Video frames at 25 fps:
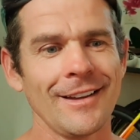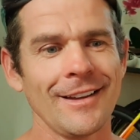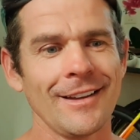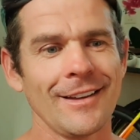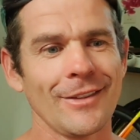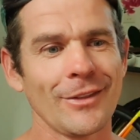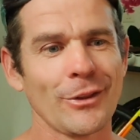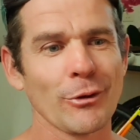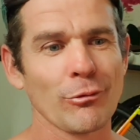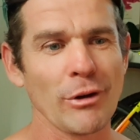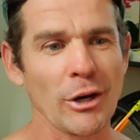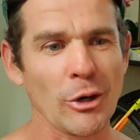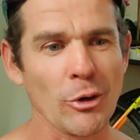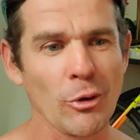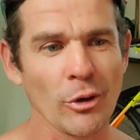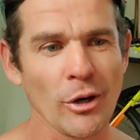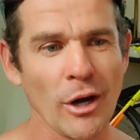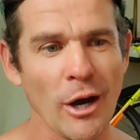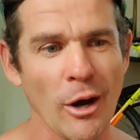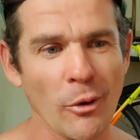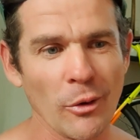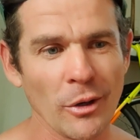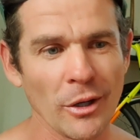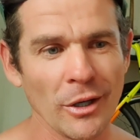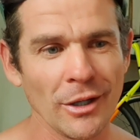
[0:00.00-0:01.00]
the record
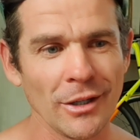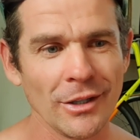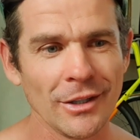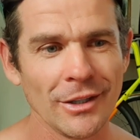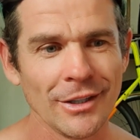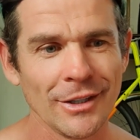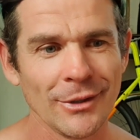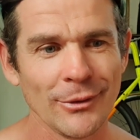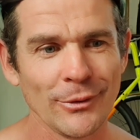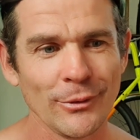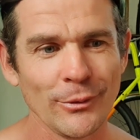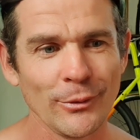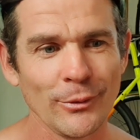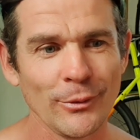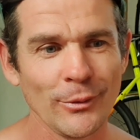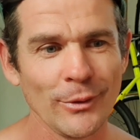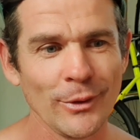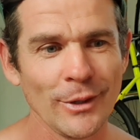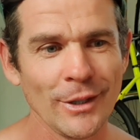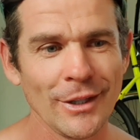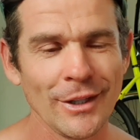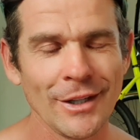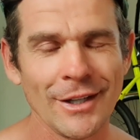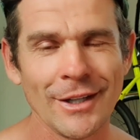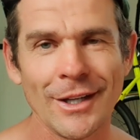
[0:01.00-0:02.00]
holder,
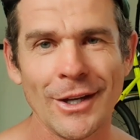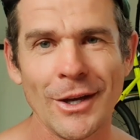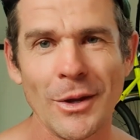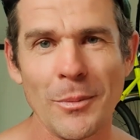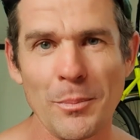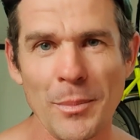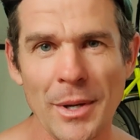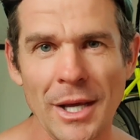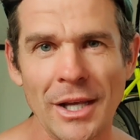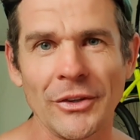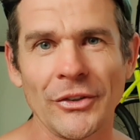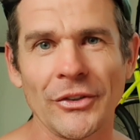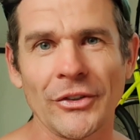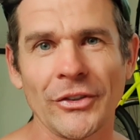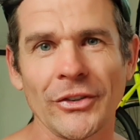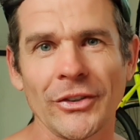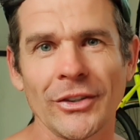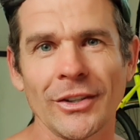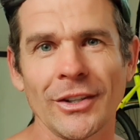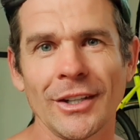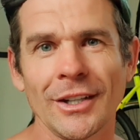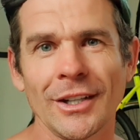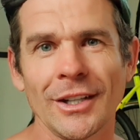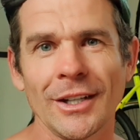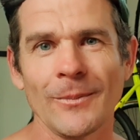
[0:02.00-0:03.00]

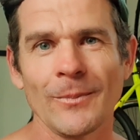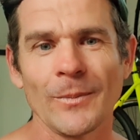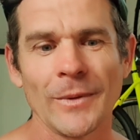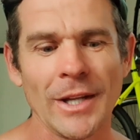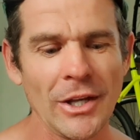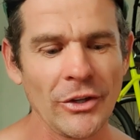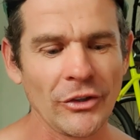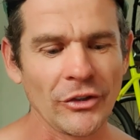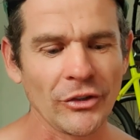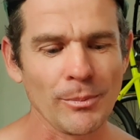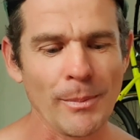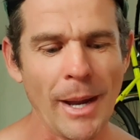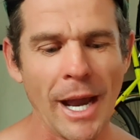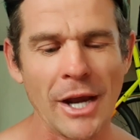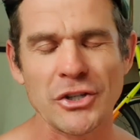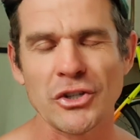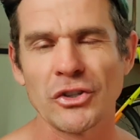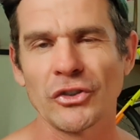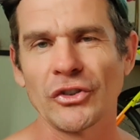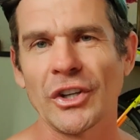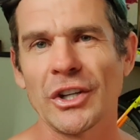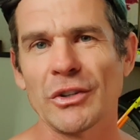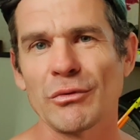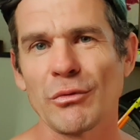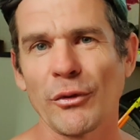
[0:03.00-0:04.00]
admits he
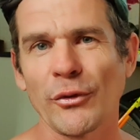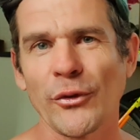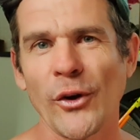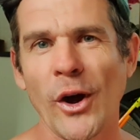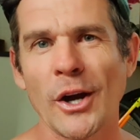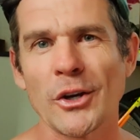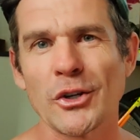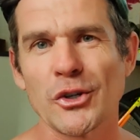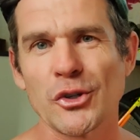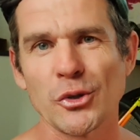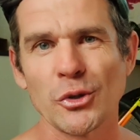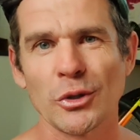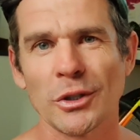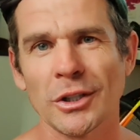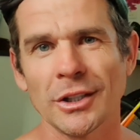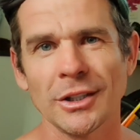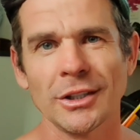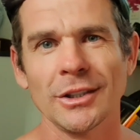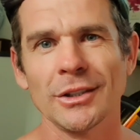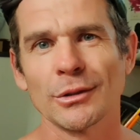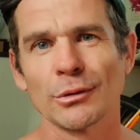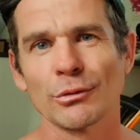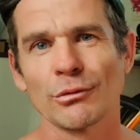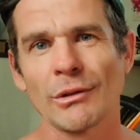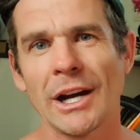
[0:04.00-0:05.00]
smashes in refined sugar,
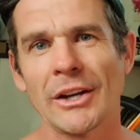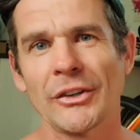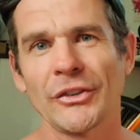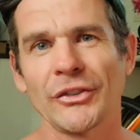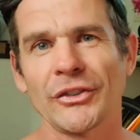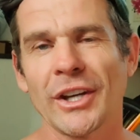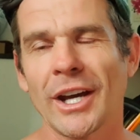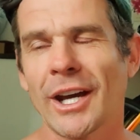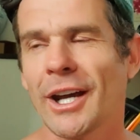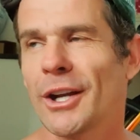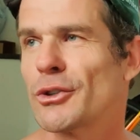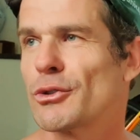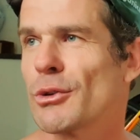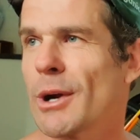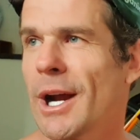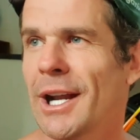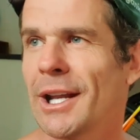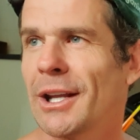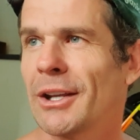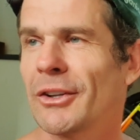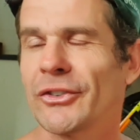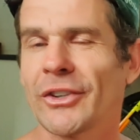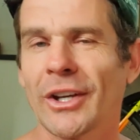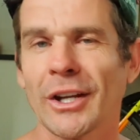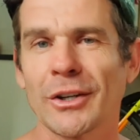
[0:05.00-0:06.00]
race day,
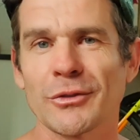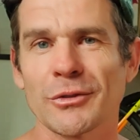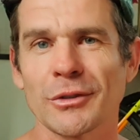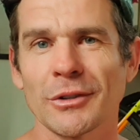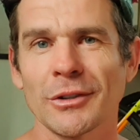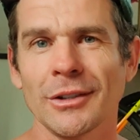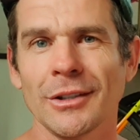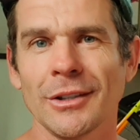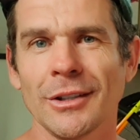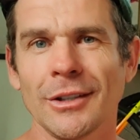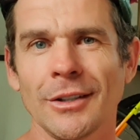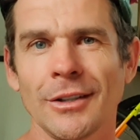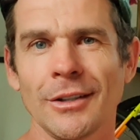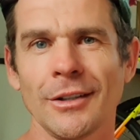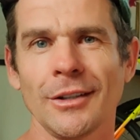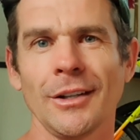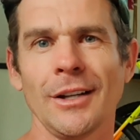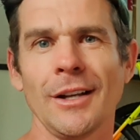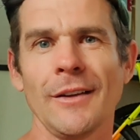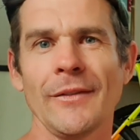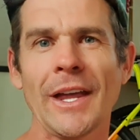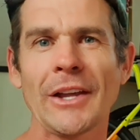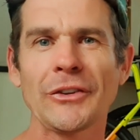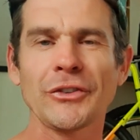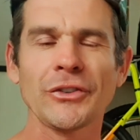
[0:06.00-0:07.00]
training, etc.
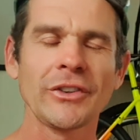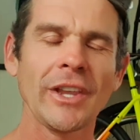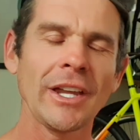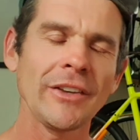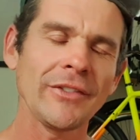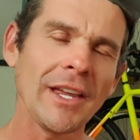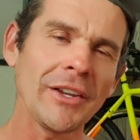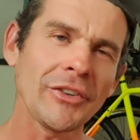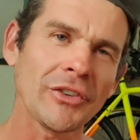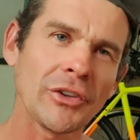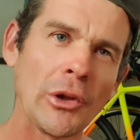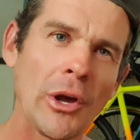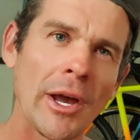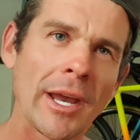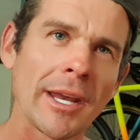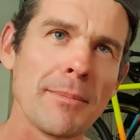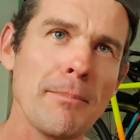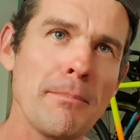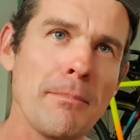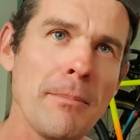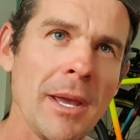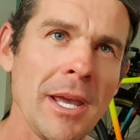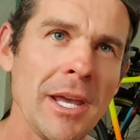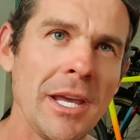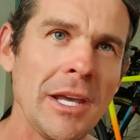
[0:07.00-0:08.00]
That's like
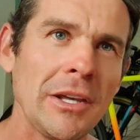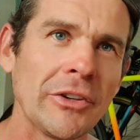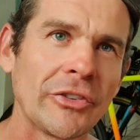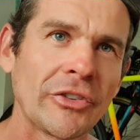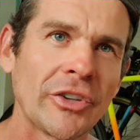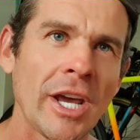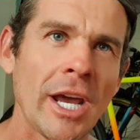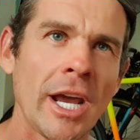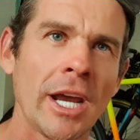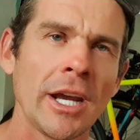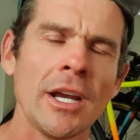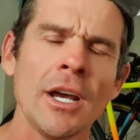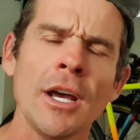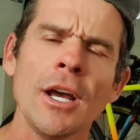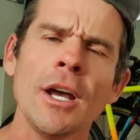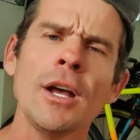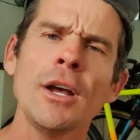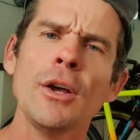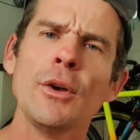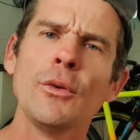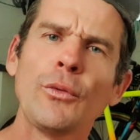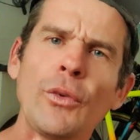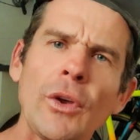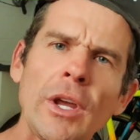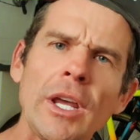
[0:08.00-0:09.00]
me saying
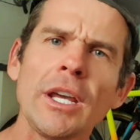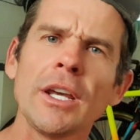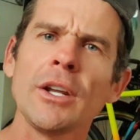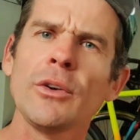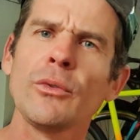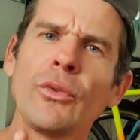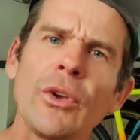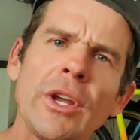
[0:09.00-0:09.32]
vegan,